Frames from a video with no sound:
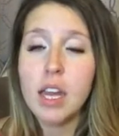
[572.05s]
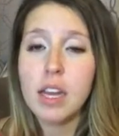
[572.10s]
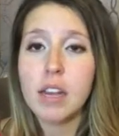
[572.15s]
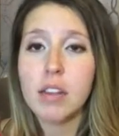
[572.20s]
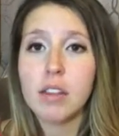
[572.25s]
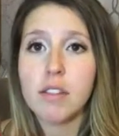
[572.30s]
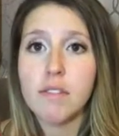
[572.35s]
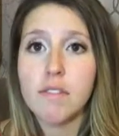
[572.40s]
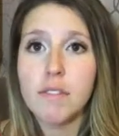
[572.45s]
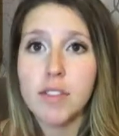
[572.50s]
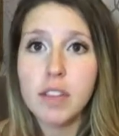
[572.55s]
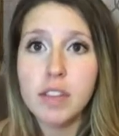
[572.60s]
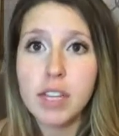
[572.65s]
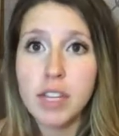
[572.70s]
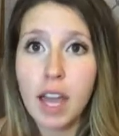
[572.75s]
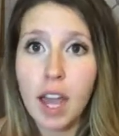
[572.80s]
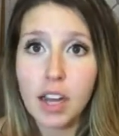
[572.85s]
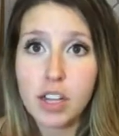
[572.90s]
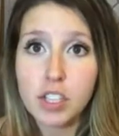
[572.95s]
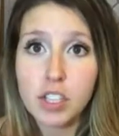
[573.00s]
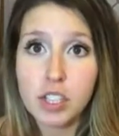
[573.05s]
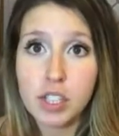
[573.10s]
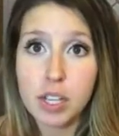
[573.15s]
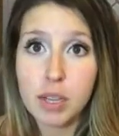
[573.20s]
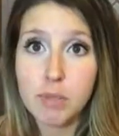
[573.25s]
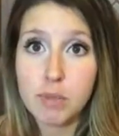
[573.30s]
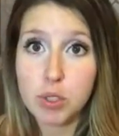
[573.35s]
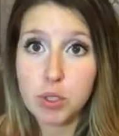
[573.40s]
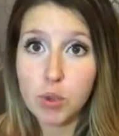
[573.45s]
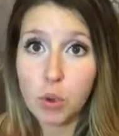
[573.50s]
Now, the villi actually
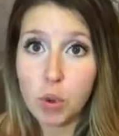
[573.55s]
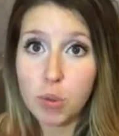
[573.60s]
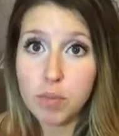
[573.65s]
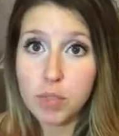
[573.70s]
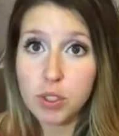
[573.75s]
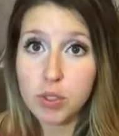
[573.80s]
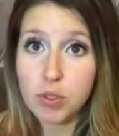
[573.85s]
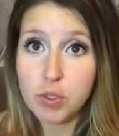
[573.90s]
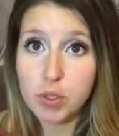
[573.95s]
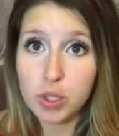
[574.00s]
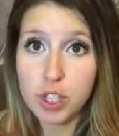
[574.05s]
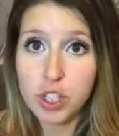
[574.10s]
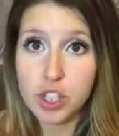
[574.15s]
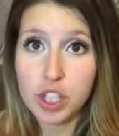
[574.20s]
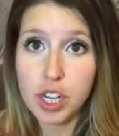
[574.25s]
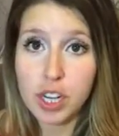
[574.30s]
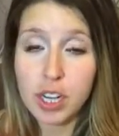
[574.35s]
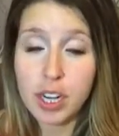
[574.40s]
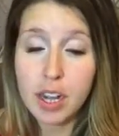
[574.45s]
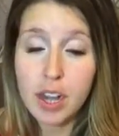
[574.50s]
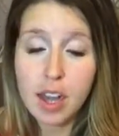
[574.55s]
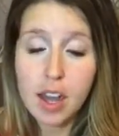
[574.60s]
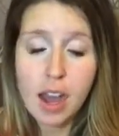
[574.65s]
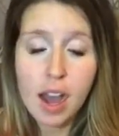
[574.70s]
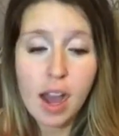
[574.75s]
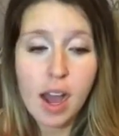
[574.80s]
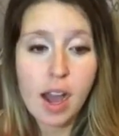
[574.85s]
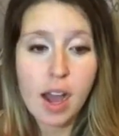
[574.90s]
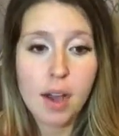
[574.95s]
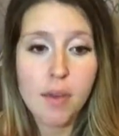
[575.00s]
absorbs nutrition,
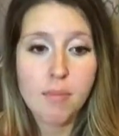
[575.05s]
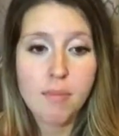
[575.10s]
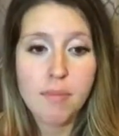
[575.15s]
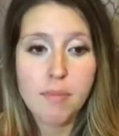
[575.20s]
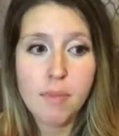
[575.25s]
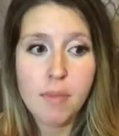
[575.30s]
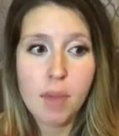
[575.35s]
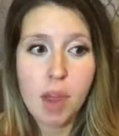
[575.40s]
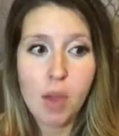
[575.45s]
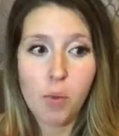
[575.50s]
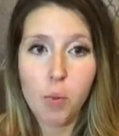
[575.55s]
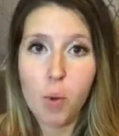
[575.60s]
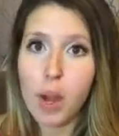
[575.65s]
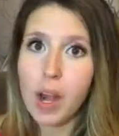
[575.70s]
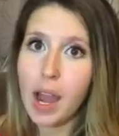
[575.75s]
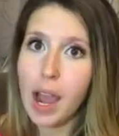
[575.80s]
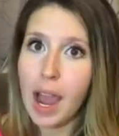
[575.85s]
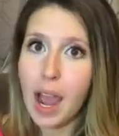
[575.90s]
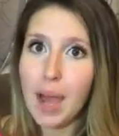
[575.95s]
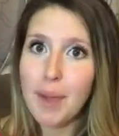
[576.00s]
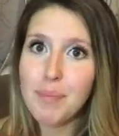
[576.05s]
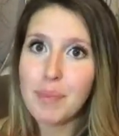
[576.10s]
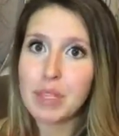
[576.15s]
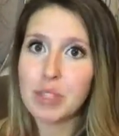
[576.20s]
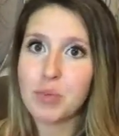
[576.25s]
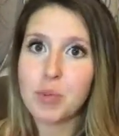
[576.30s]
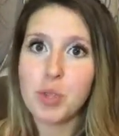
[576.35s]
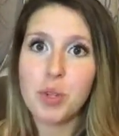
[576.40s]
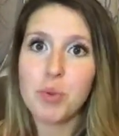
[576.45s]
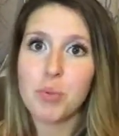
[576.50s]
and what
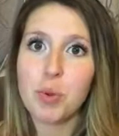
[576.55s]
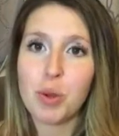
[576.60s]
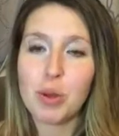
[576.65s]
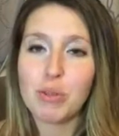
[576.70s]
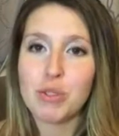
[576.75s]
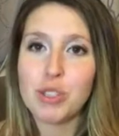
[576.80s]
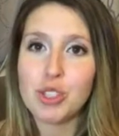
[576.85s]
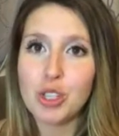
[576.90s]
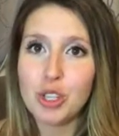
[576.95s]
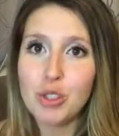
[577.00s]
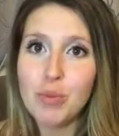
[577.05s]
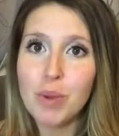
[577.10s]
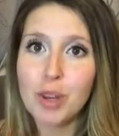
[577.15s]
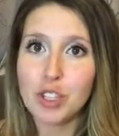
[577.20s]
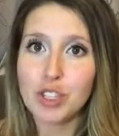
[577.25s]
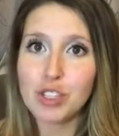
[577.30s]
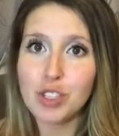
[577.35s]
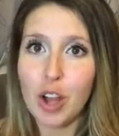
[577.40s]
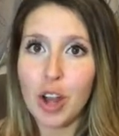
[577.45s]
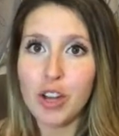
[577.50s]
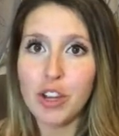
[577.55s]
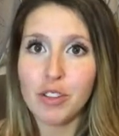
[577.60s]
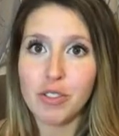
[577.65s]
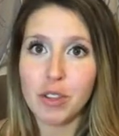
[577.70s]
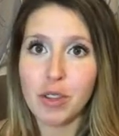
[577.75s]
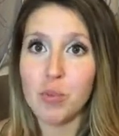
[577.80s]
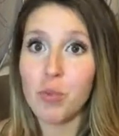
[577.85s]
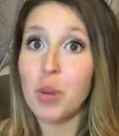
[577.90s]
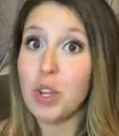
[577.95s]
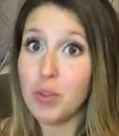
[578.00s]
happens when you produce too much
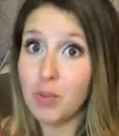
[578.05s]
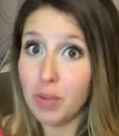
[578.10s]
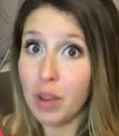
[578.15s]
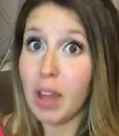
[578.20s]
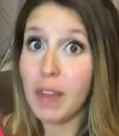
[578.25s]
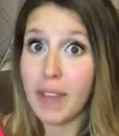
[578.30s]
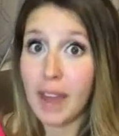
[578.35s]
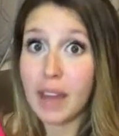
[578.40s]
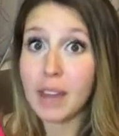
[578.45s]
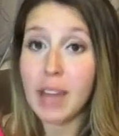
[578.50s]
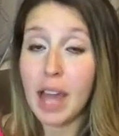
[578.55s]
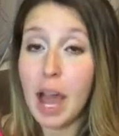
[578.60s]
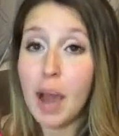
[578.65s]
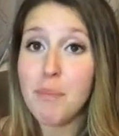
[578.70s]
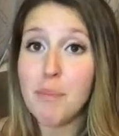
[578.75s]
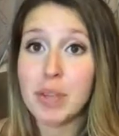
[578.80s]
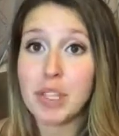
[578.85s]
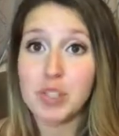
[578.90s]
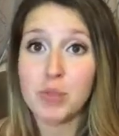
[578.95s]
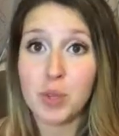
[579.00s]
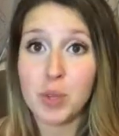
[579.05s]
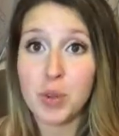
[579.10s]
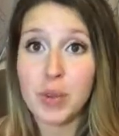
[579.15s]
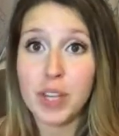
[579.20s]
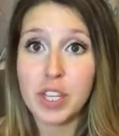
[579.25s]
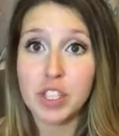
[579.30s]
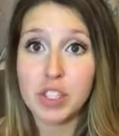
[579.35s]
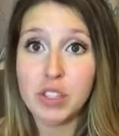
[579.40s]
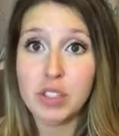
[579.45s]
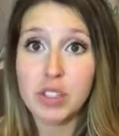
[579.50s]
zonulin, and that happens when
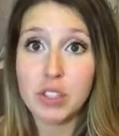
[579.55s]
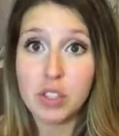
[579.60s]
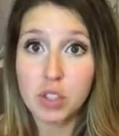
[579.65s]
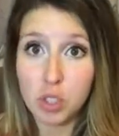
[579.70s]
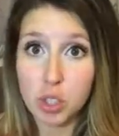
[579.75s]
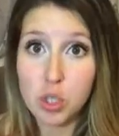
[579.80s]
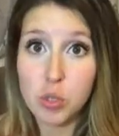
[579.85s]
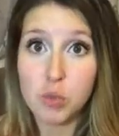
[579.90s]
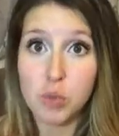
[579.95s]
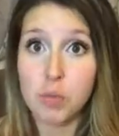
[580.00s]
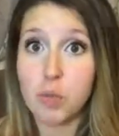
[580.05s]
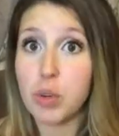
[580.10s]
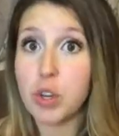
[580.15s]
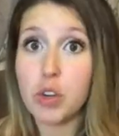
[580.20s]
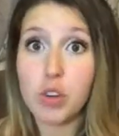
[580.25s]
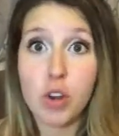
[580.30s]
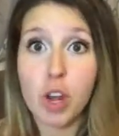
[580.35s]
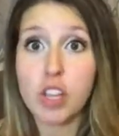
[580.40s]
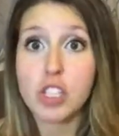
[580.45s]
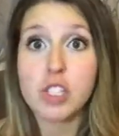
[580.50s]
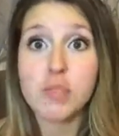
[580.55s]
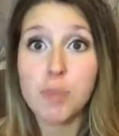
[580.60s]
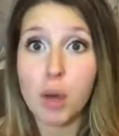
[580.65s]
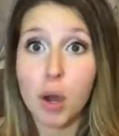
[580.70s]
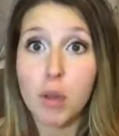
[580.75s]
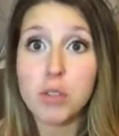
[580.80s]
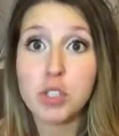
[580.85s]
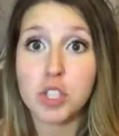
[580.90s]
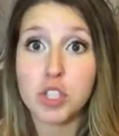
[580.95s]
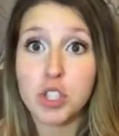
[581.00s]
you eat gluten when you're not
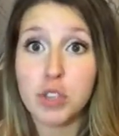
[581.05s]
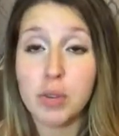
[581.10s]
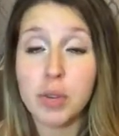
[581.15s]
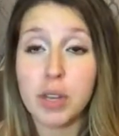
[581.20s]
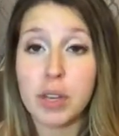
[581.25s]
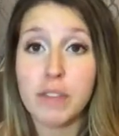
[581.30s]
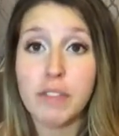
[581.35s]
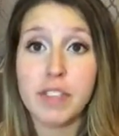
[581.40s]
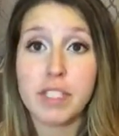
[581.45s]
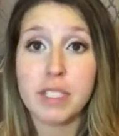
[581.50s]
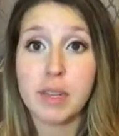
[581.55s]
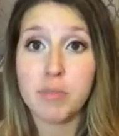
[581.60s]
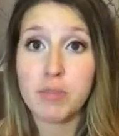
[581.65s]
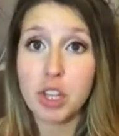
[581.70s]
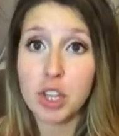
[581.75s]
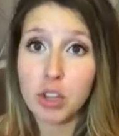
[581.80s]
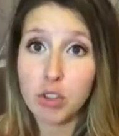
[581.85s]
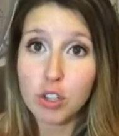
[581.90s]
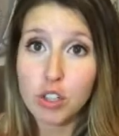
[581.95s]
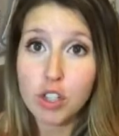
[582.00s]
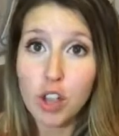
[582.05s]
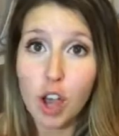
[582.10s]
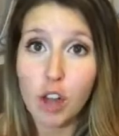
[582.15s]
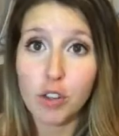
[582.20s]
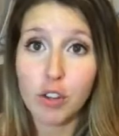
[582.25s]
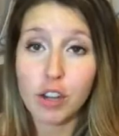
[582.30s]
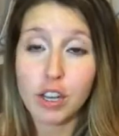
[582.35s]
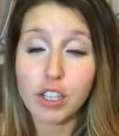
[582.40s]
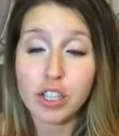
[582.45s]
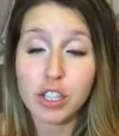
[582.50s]
supposed to, and if it's something you're
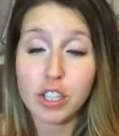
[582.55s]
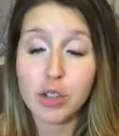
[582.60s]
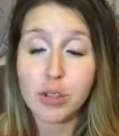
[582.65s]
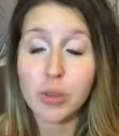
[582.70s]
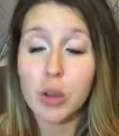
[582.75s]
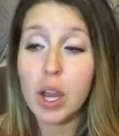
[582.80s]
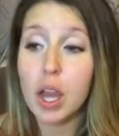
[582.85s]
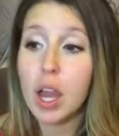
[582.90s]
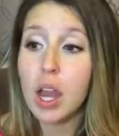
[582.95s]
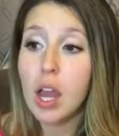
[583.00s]
intolerant to.